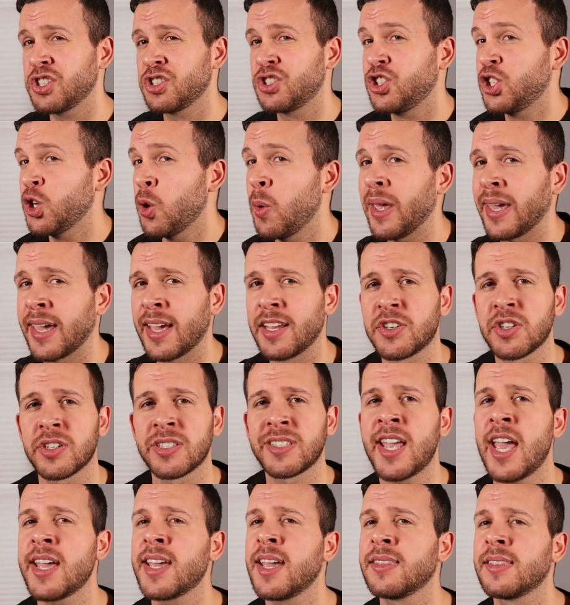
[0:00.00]
just doing it,
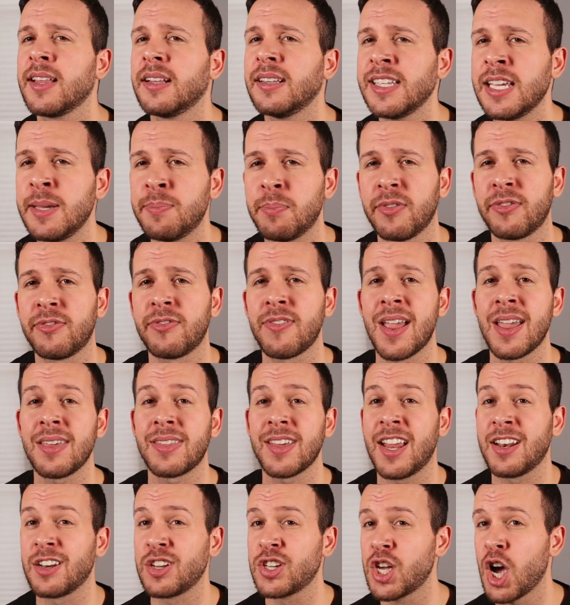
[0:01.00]
just taking the leap of
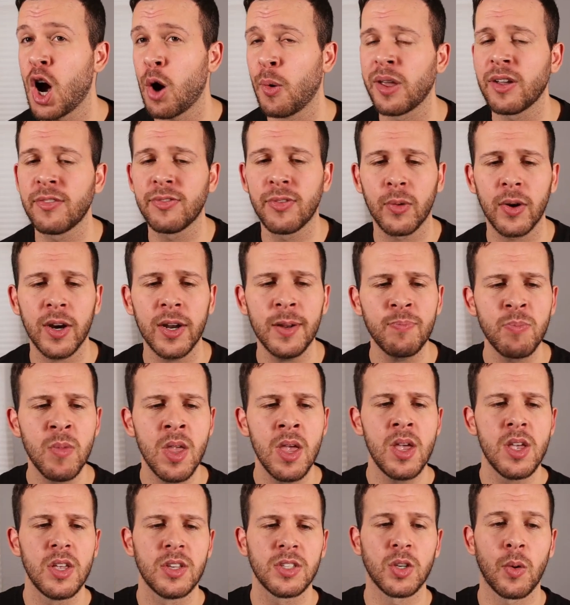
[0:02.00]
faith and going for it.
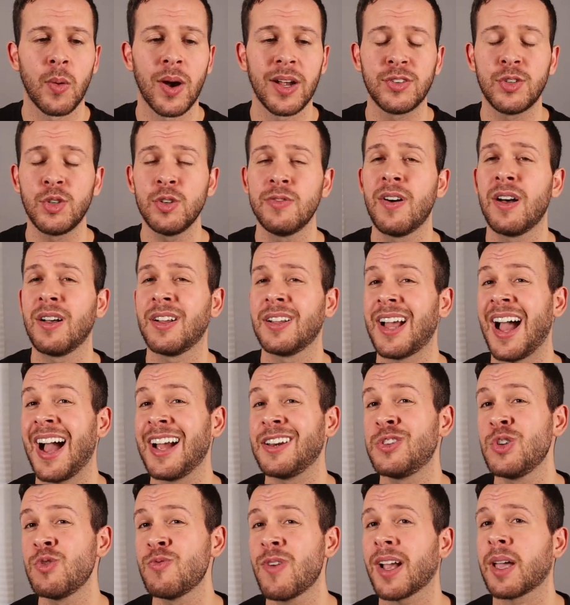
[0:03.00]
So I do,
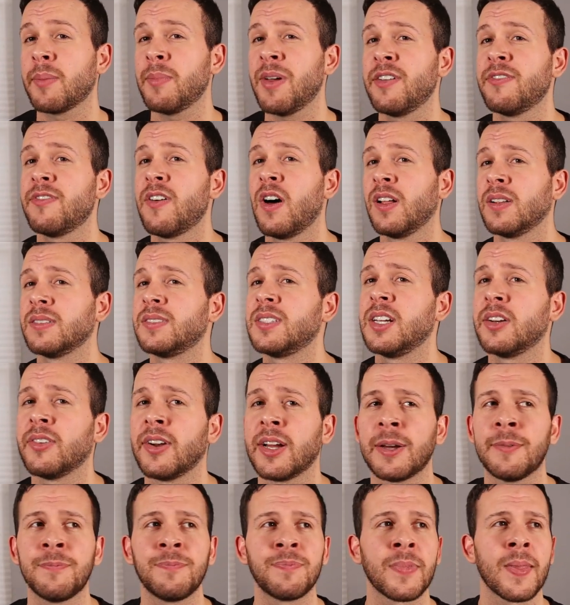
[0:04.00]
I do recommend
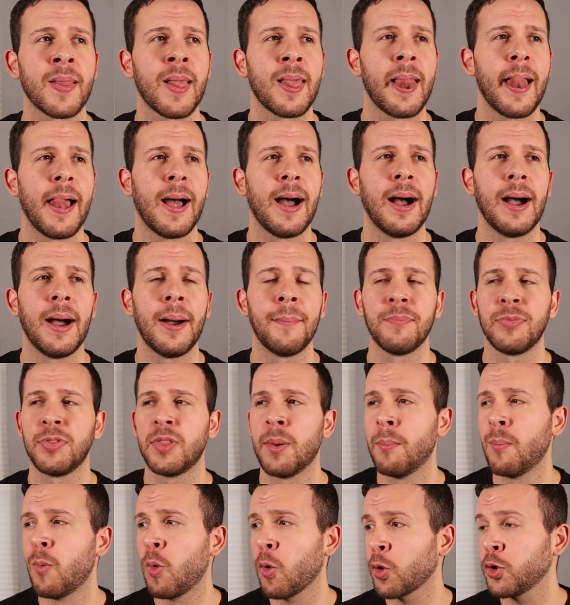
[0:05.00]
volunteering. Um,
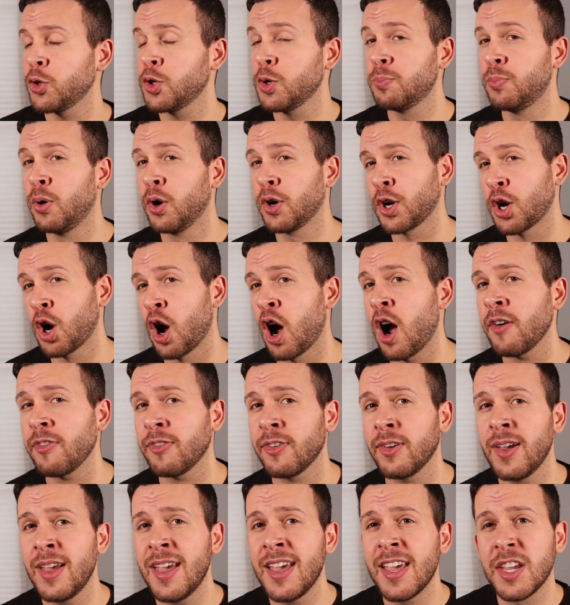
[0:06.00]
the more you put it
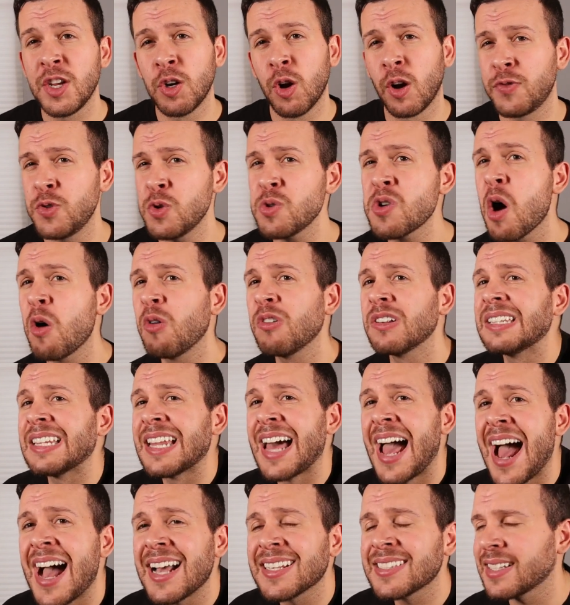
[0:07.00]
off, you know, if you go
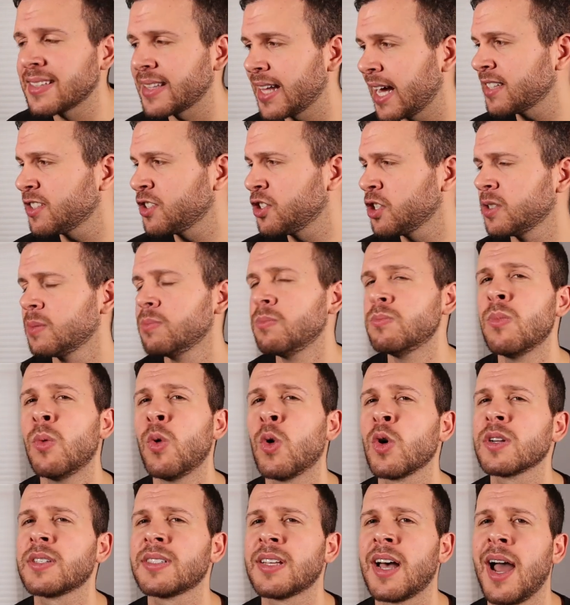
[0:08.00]
last, that's just
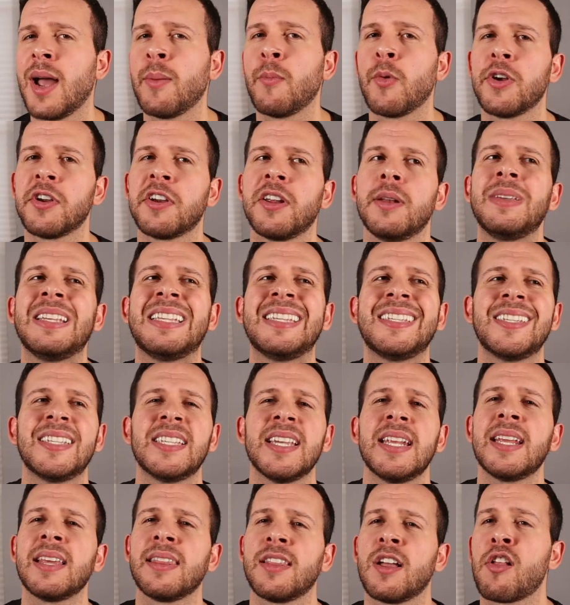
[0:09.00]
more time where you're gonna be
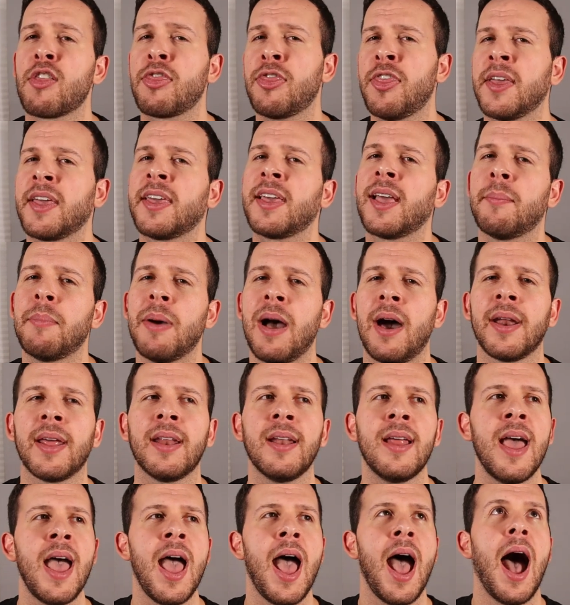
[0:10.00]
sitting there thinking about
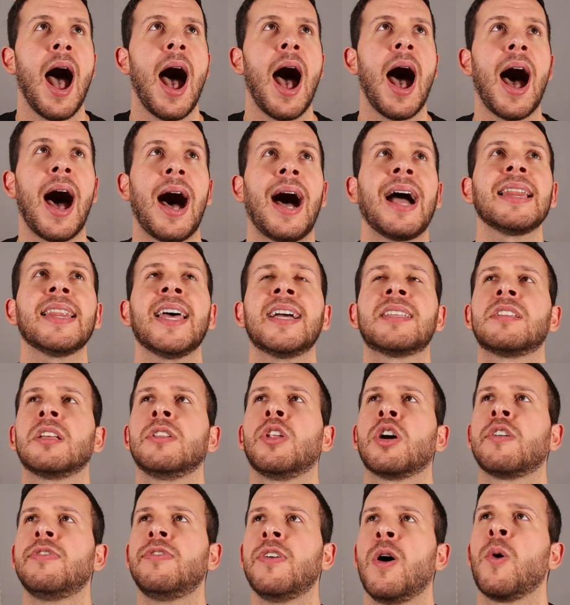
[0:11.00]
it. I like to
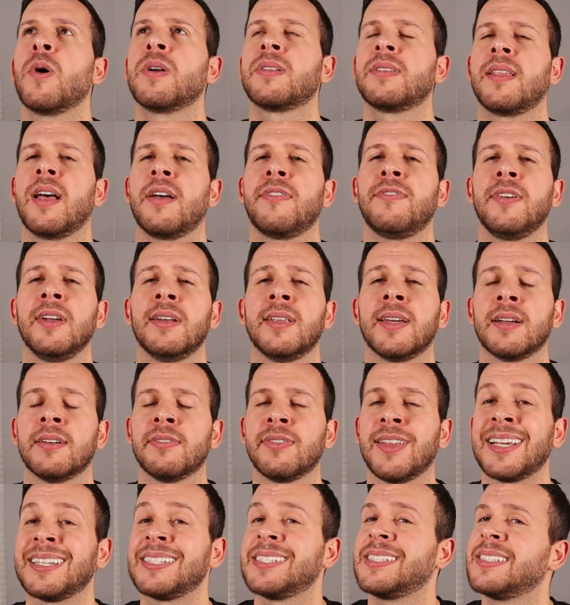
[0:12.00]
look forward to that feeling
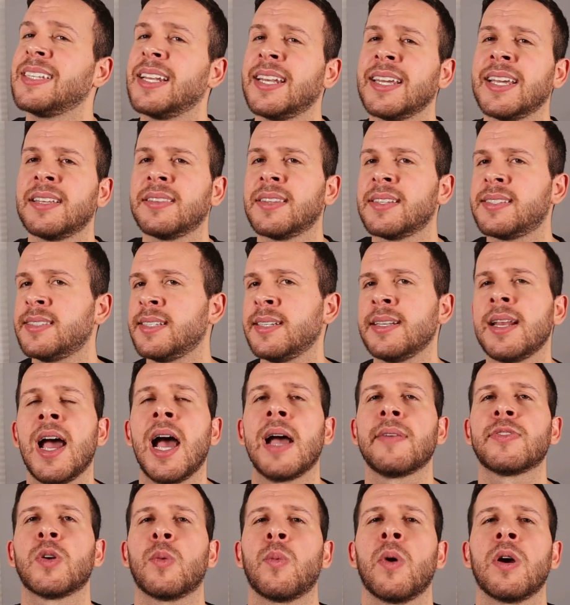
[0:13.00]
of like sitting in the seat
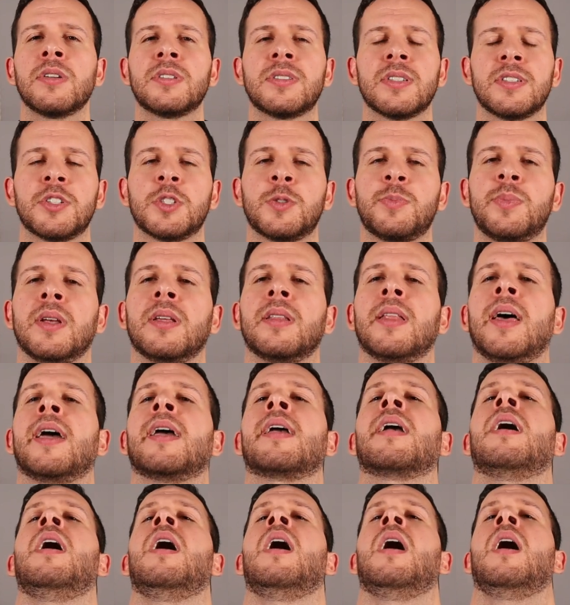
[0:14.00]
afterwards and just being
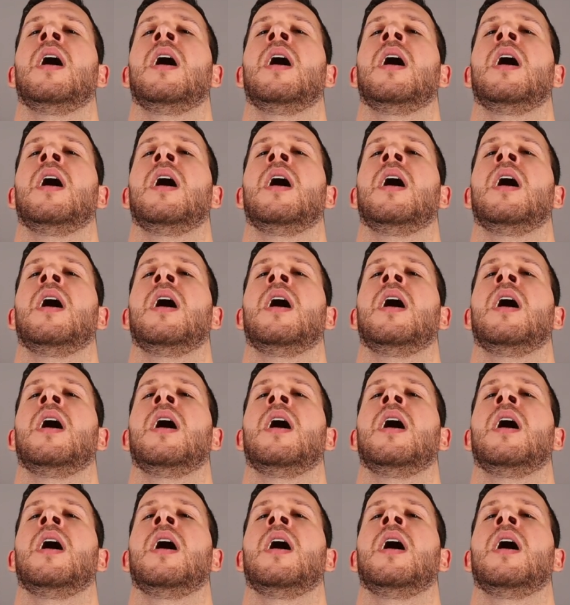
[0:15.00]
like,